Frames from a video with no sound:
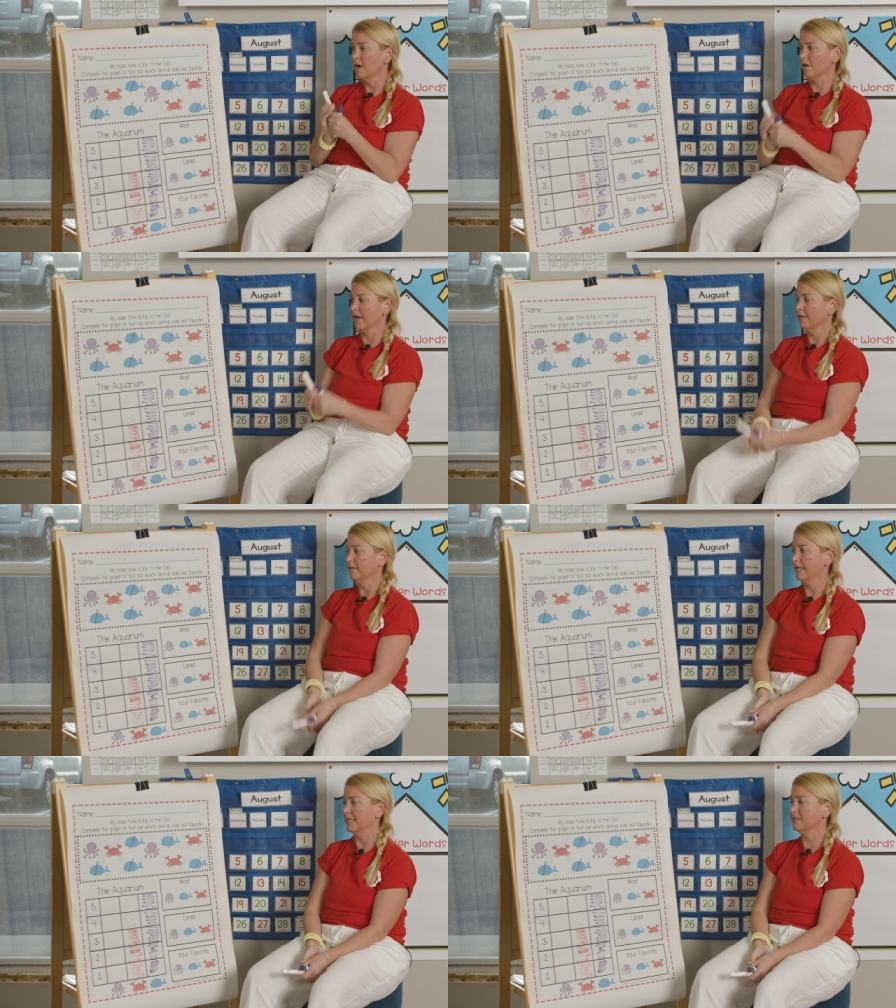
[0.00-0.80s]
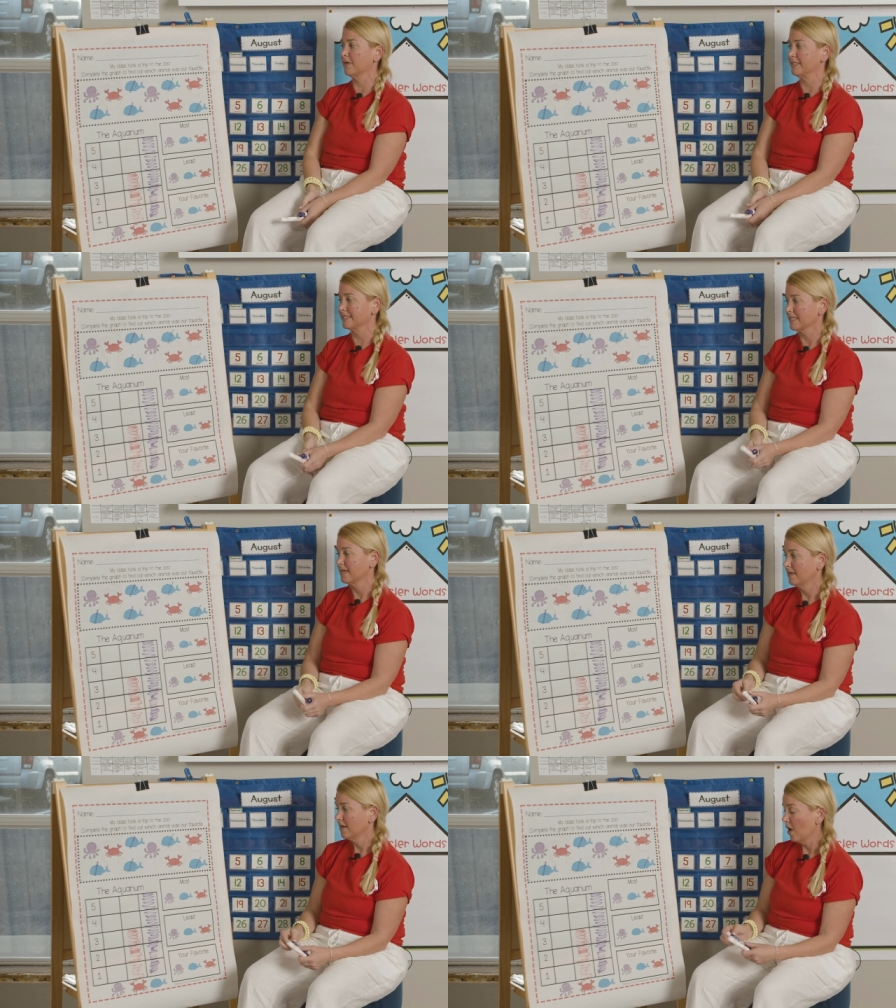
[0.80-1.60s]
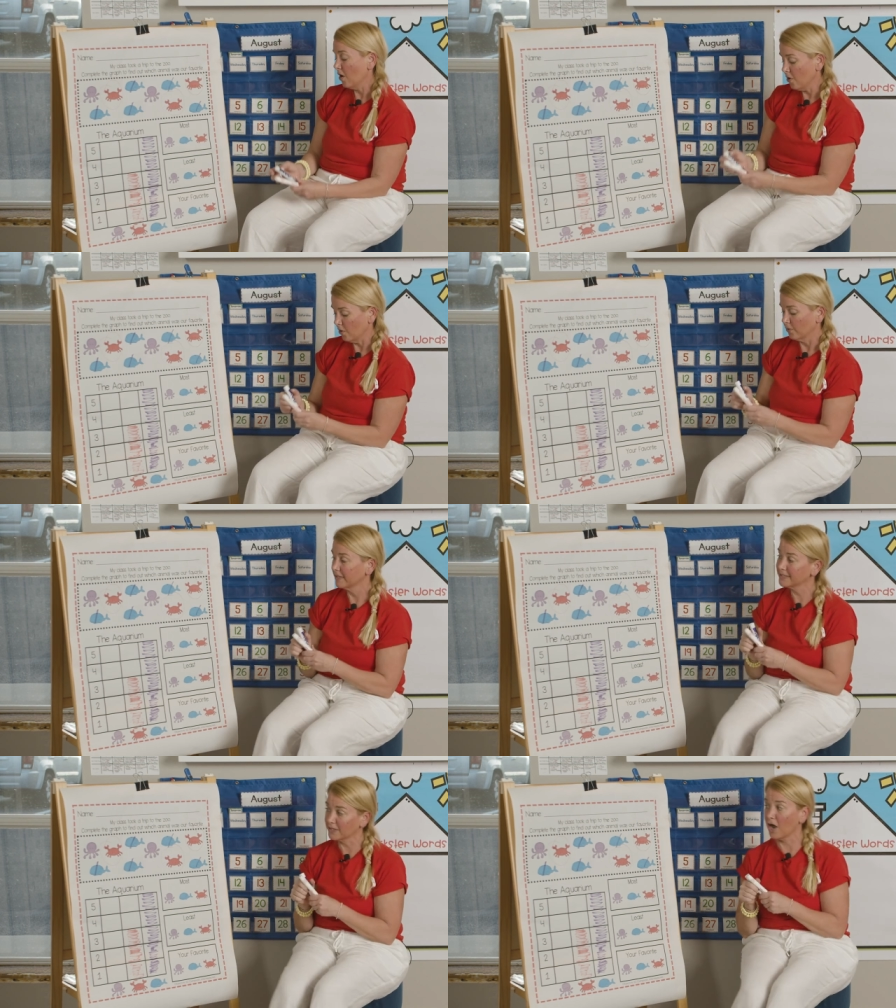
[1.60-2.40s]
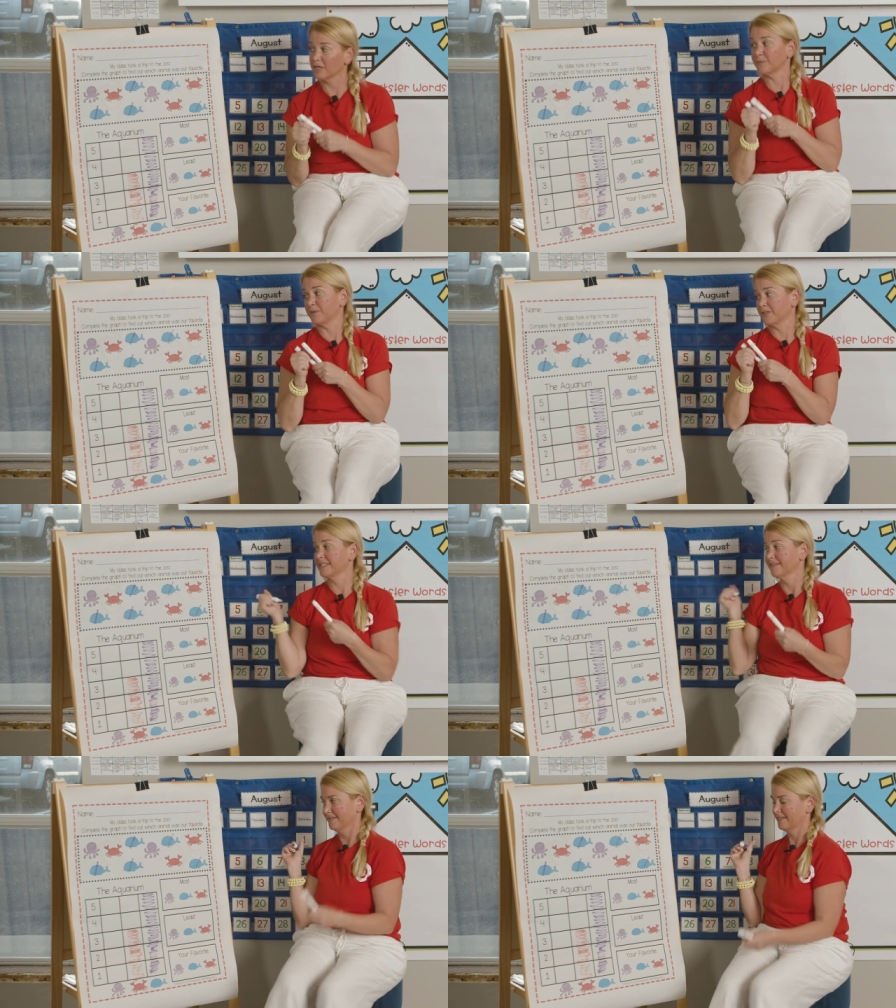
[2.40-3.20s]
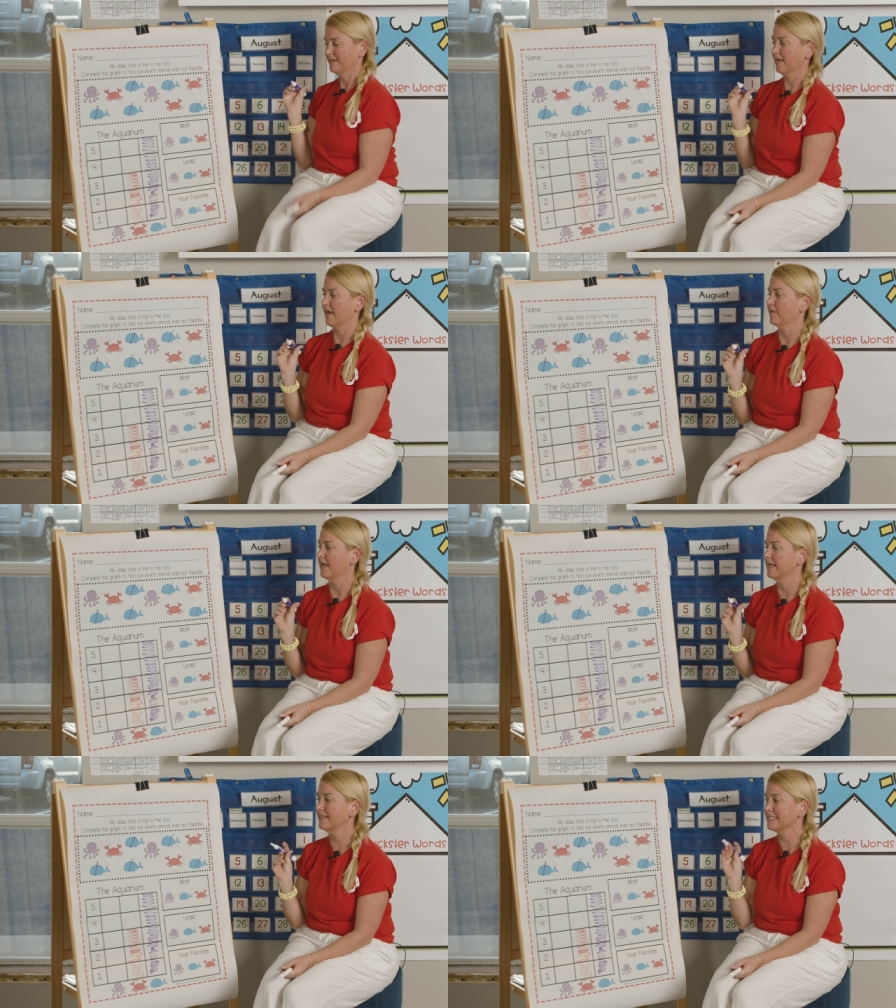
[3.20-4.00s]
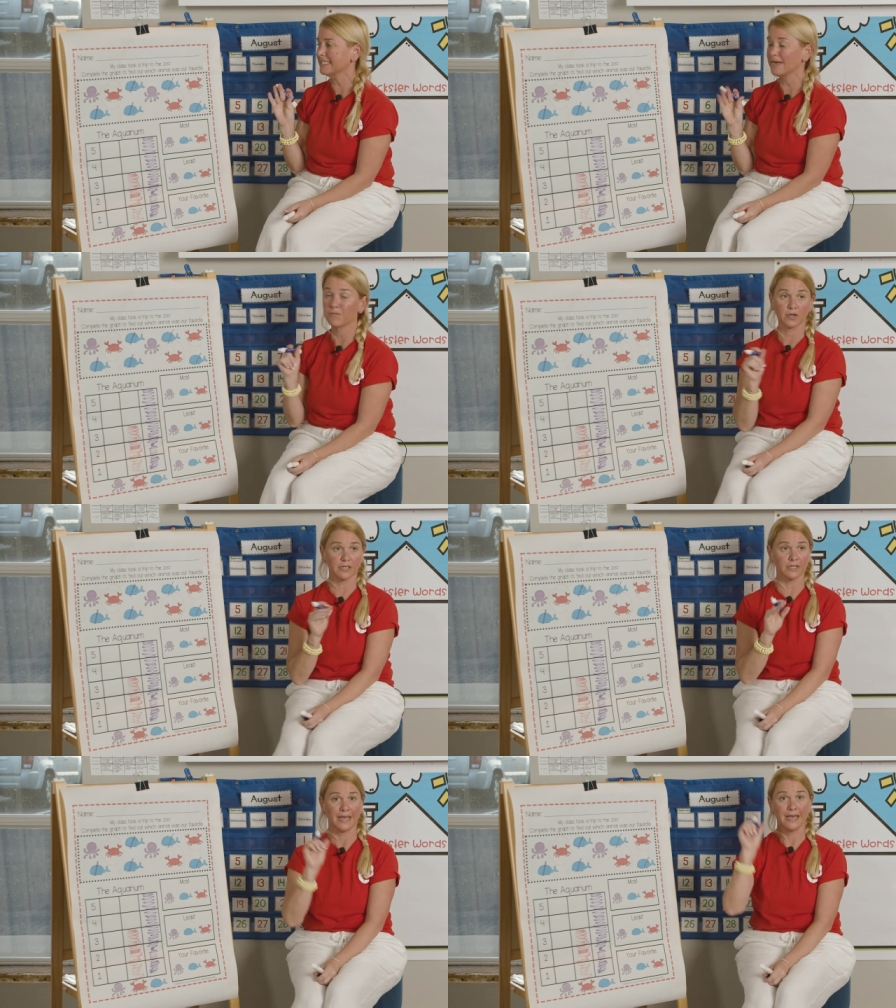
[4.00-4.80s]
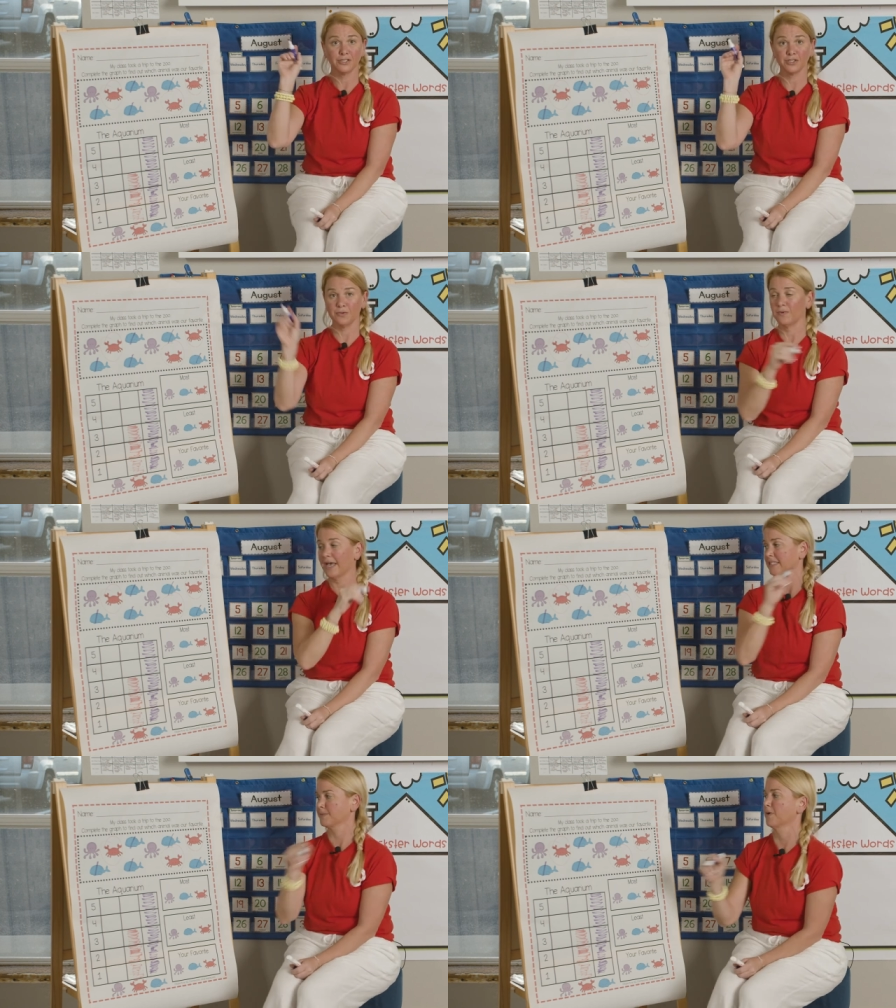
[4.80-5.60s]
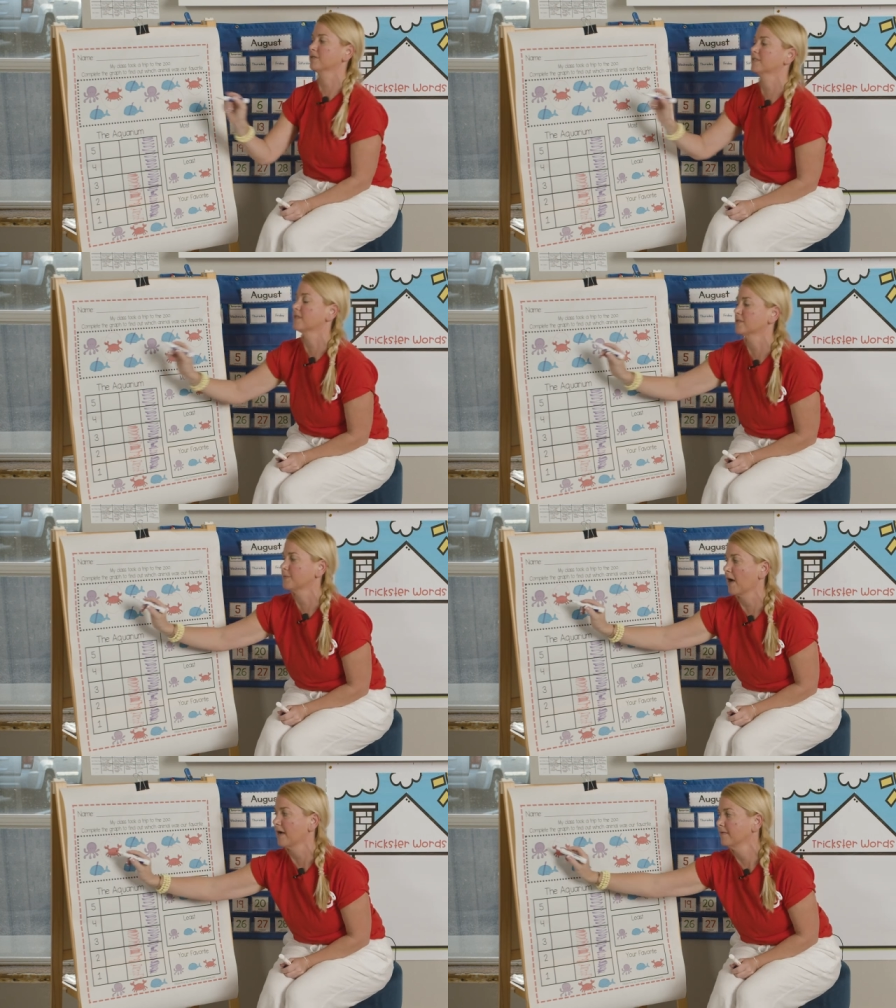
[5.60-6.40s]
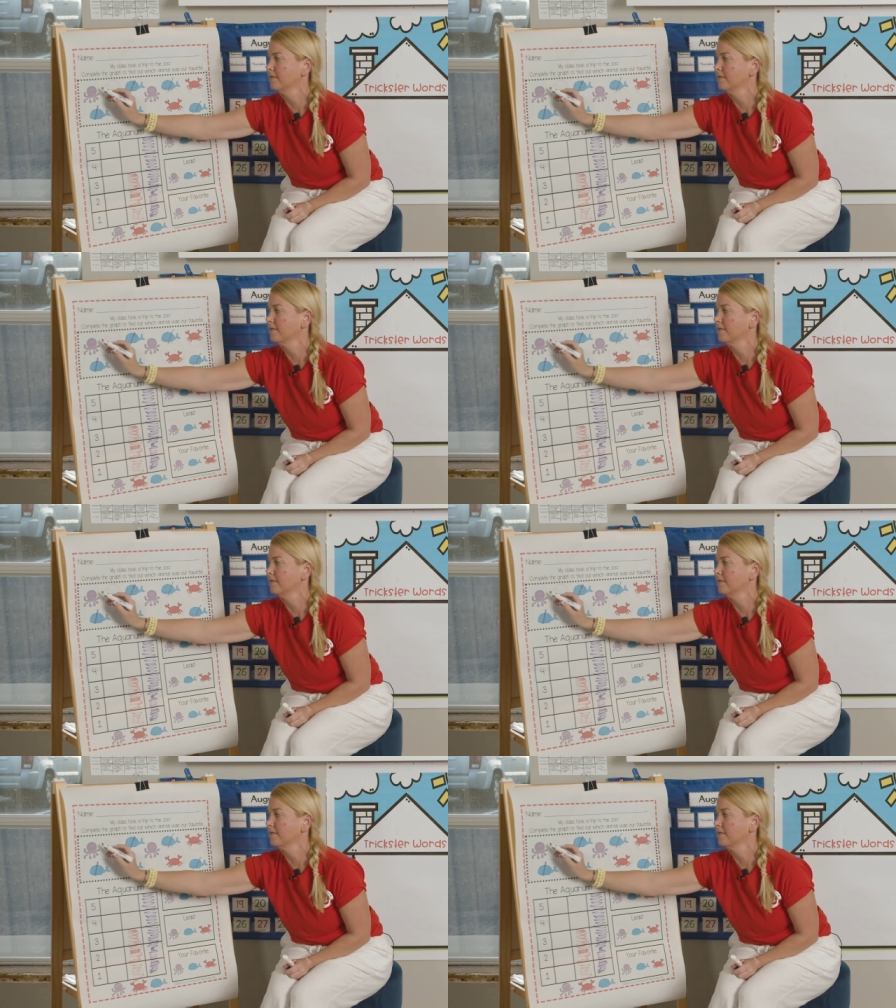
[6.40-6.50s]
All right, last ones. Oh, it's the octopus. Okay, ready? This time we're gonna do X marks the spot.